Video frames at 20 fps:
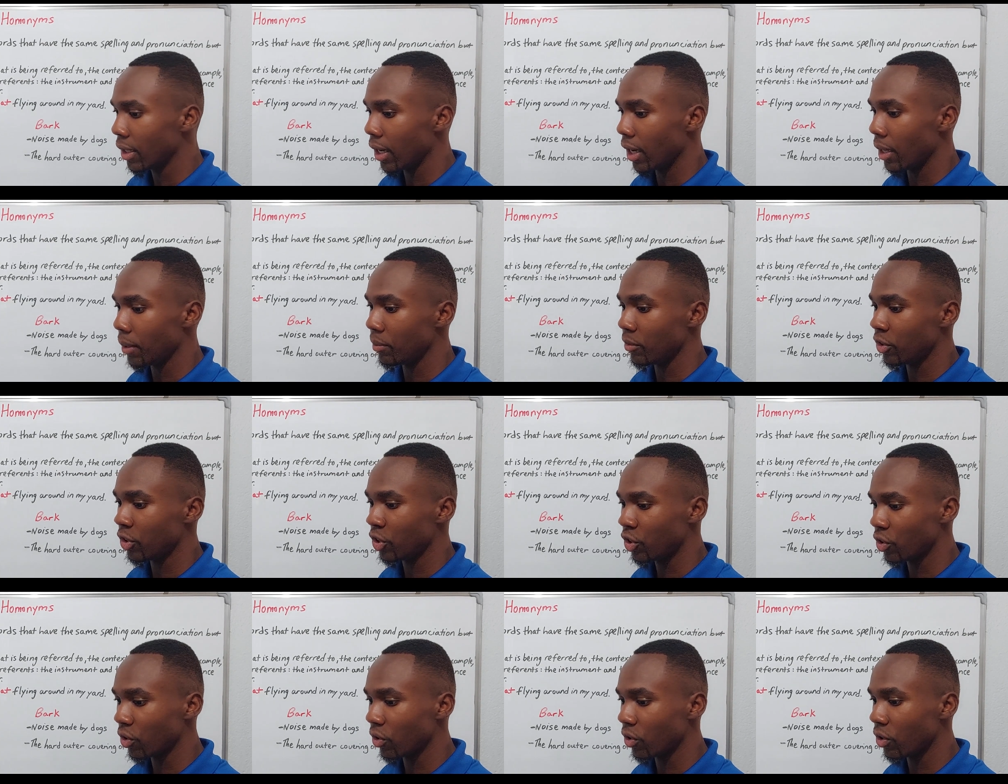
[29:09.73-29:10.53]
I'm
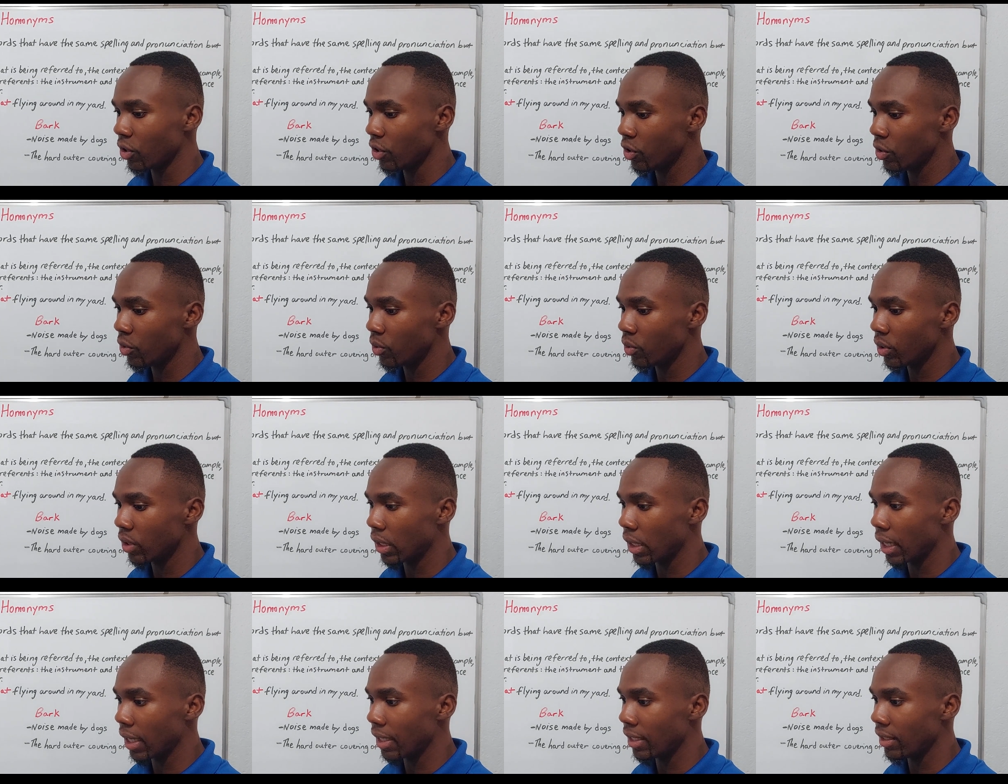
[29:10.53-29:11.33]
sure you
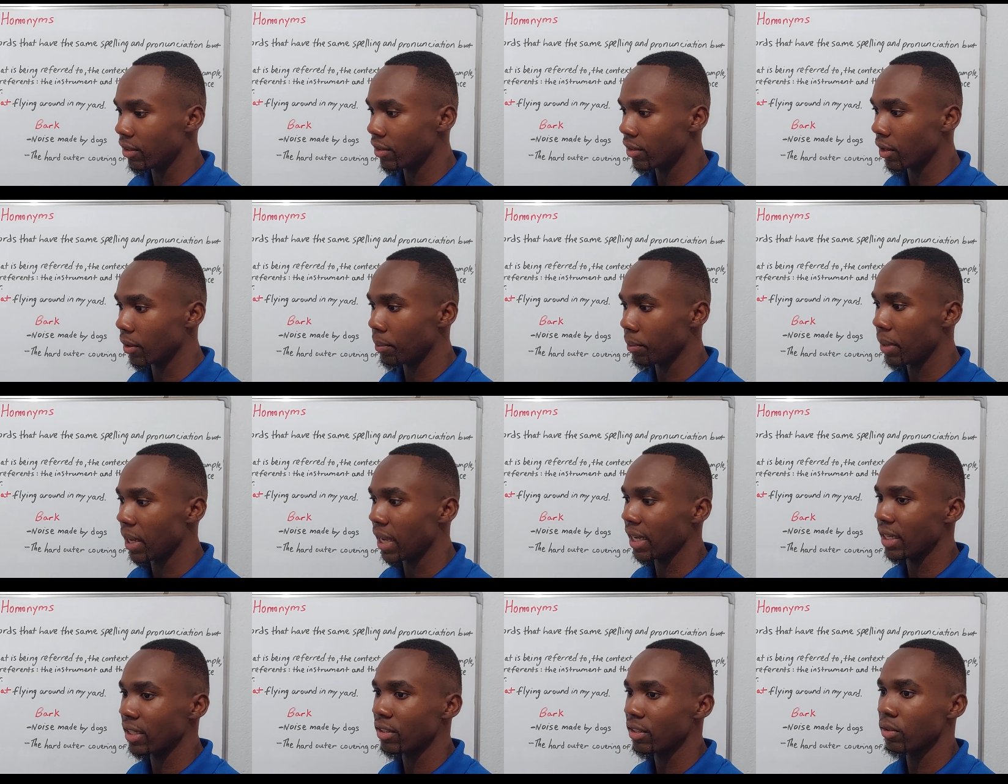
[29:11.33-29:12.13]
guys are
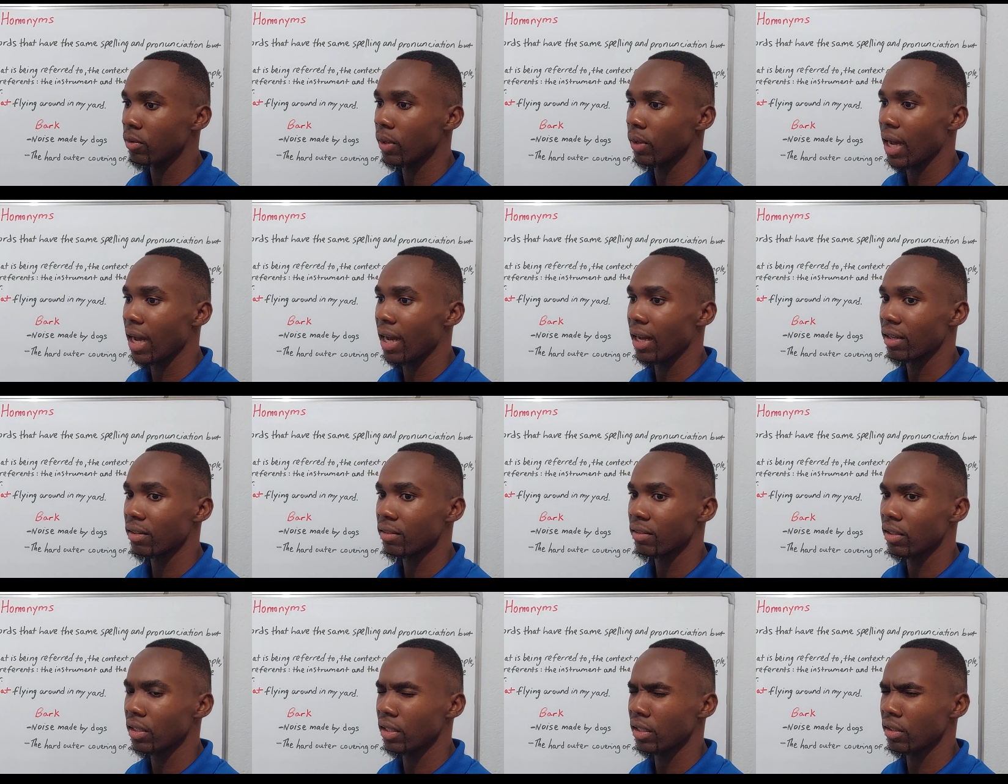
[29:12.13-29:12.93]
begging to
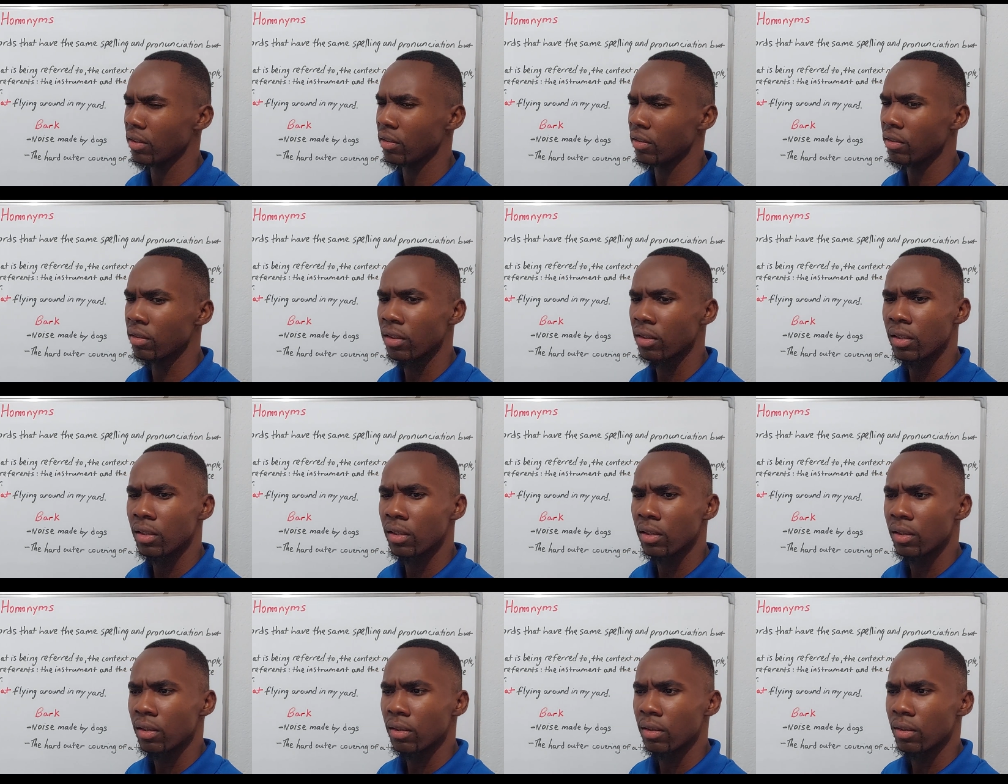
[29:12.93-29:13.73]
ask is,
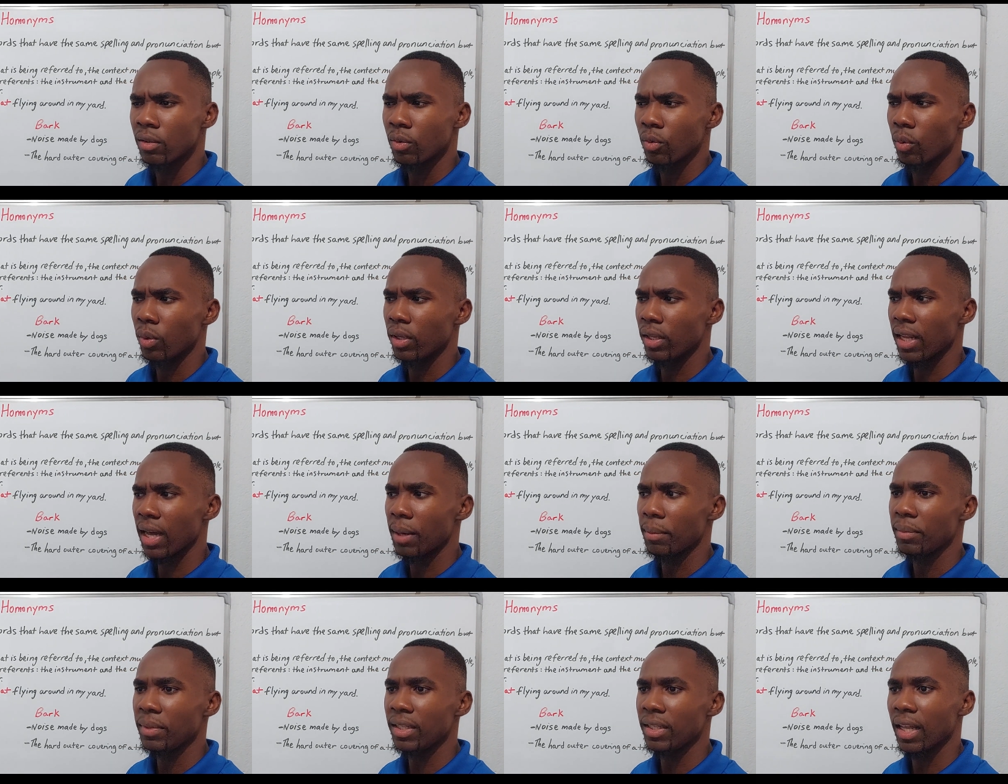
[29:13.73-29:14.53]
wouldn't
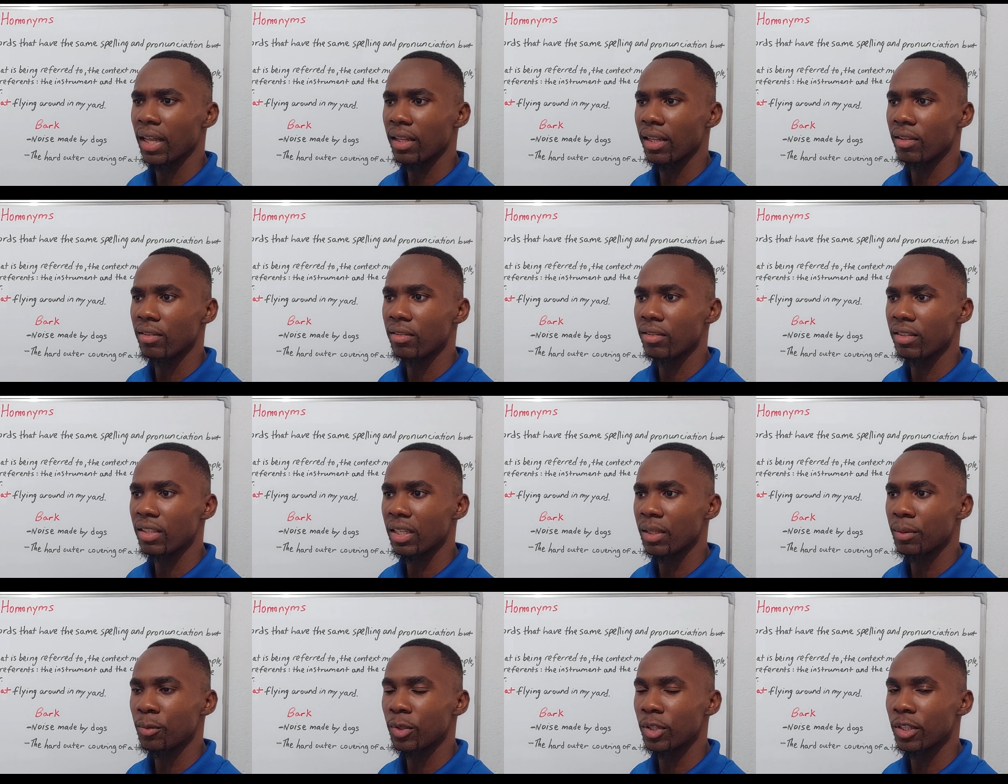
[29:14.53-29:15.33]
that mean that they're the
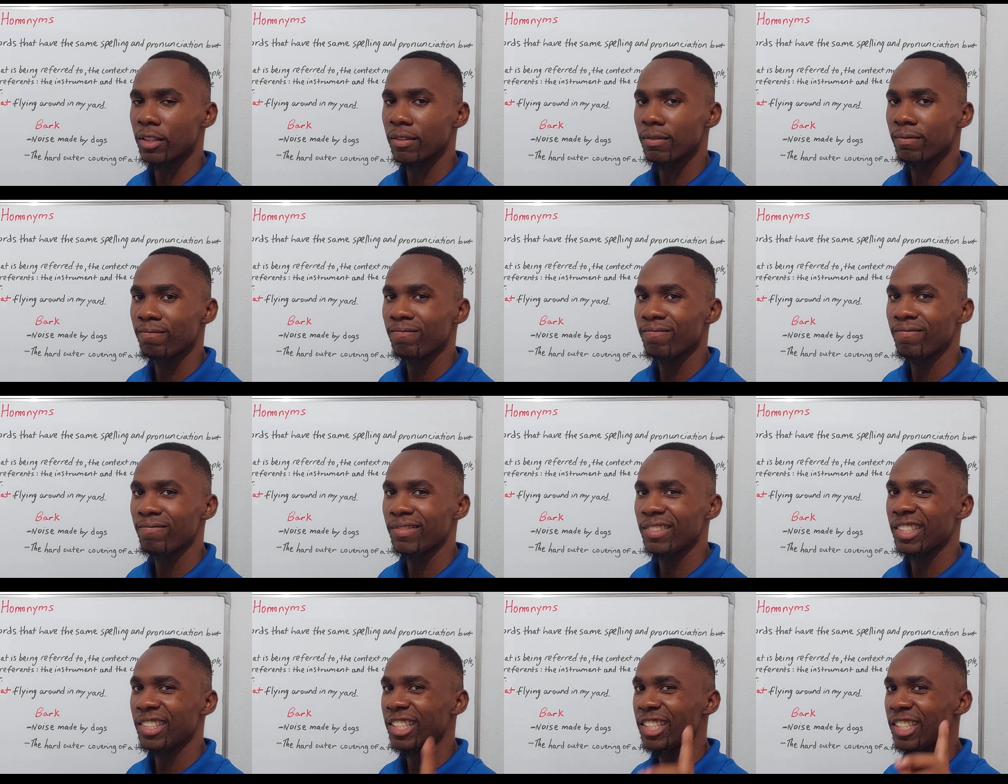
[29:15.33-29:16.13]
same word?
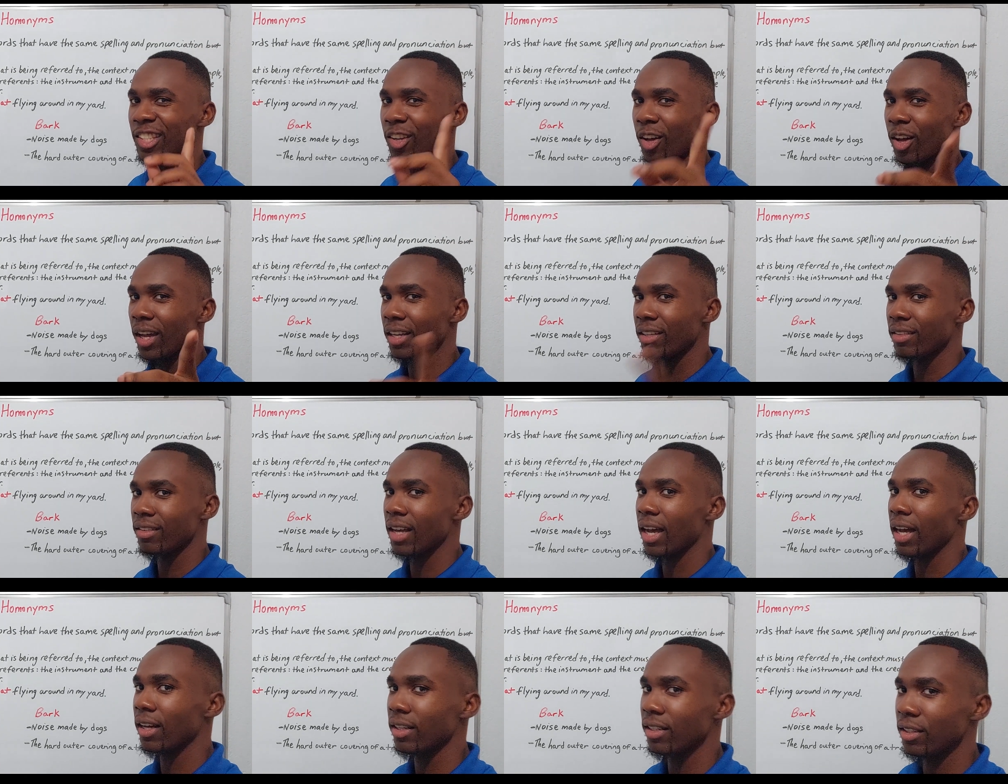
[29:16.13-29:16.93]
Not
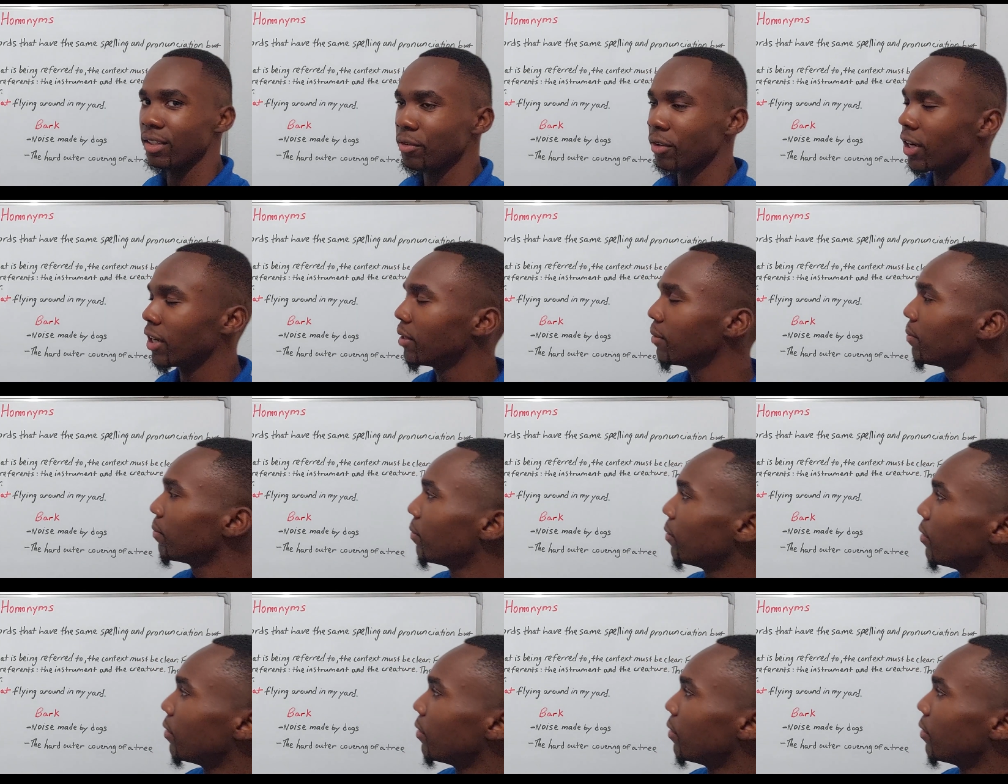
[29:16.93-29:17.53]
exactly, right?